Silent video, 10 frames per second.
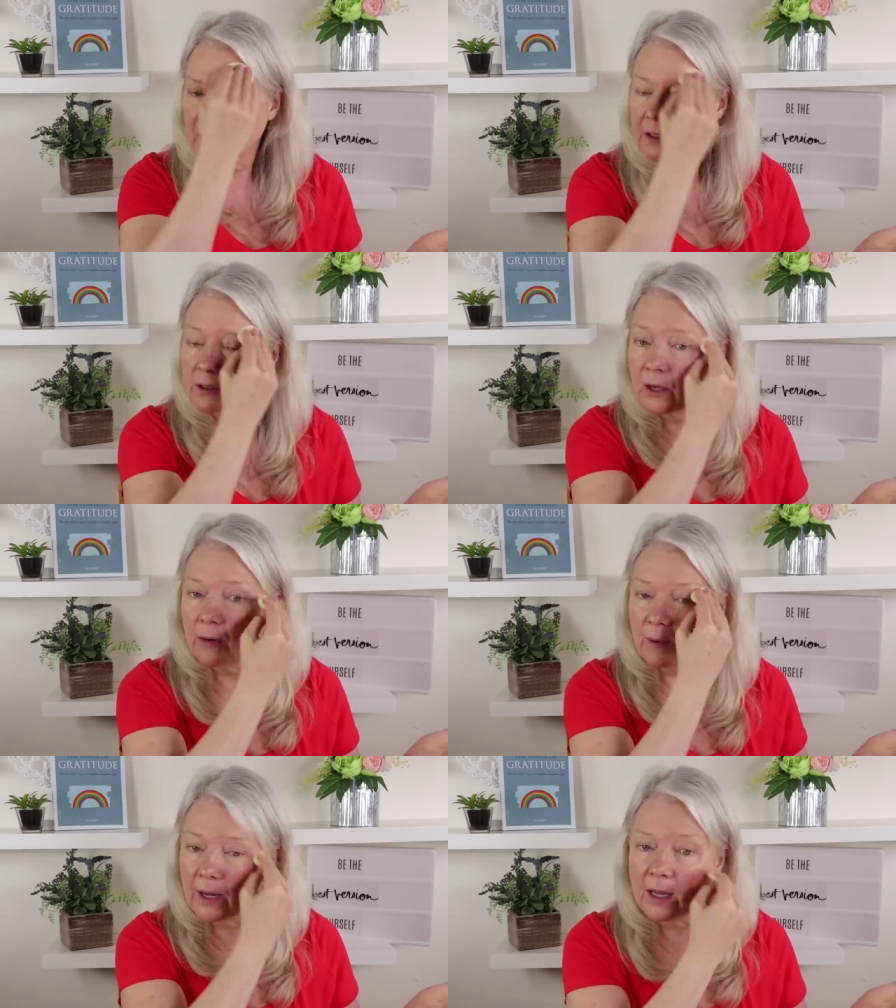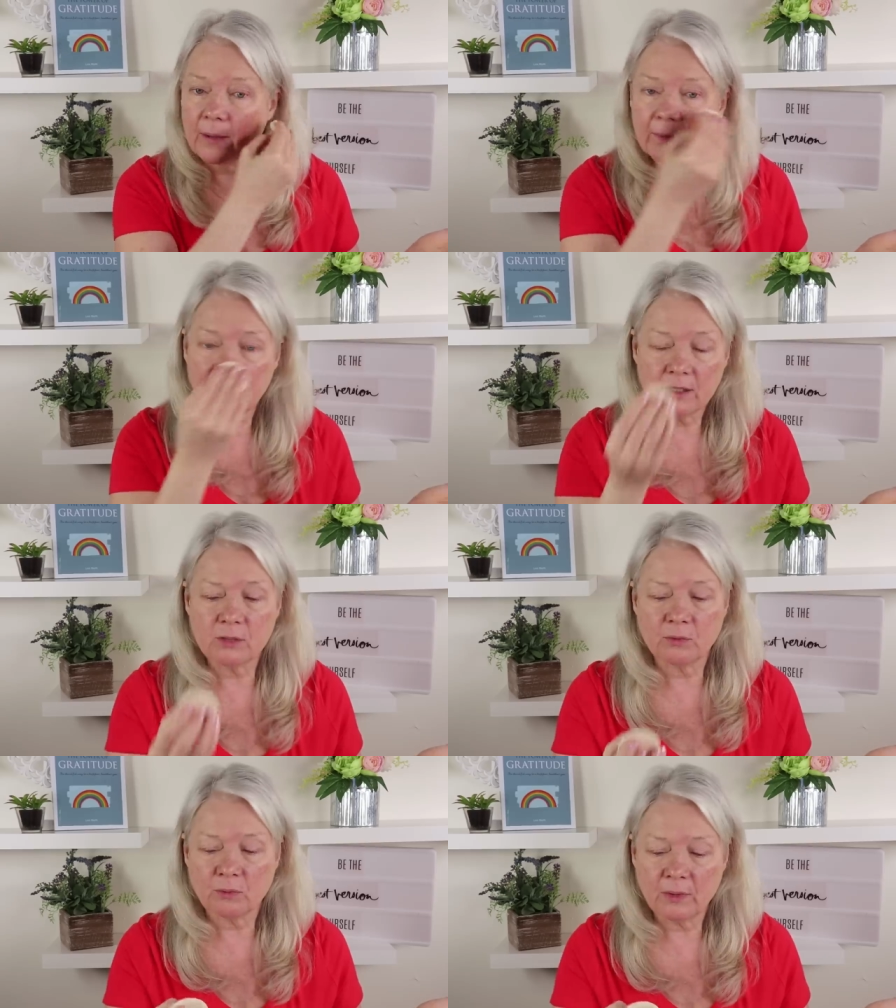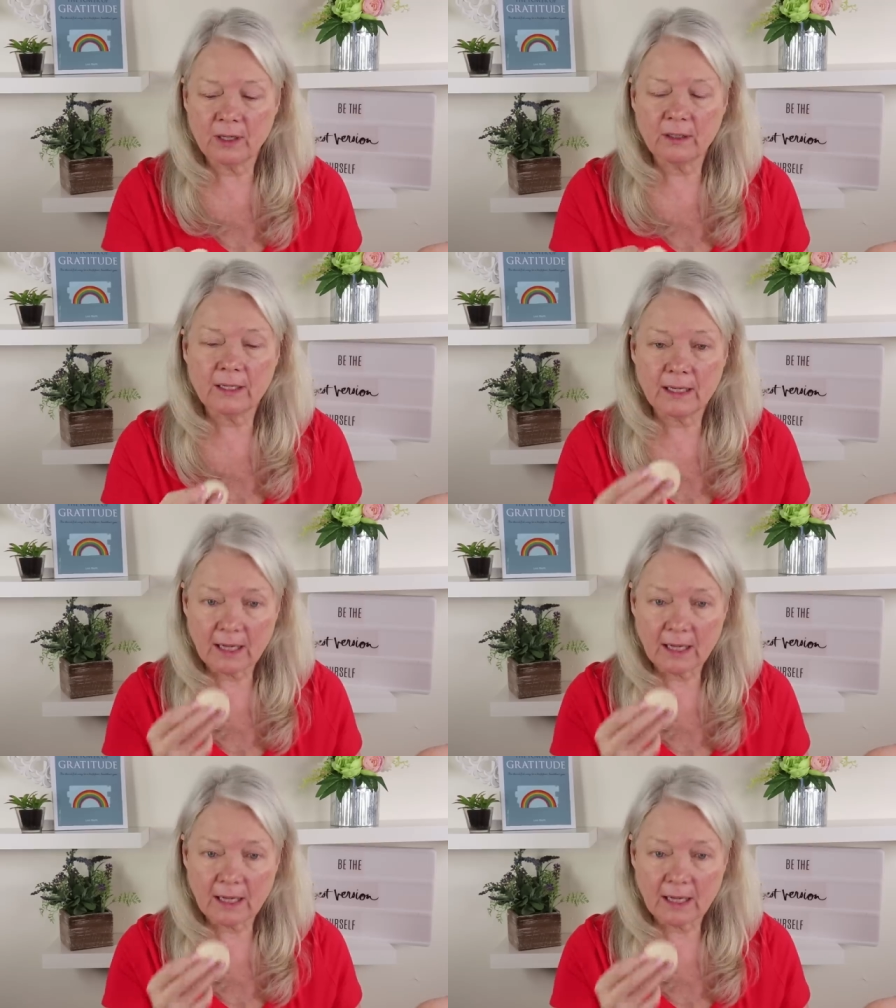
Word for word: So um, it's really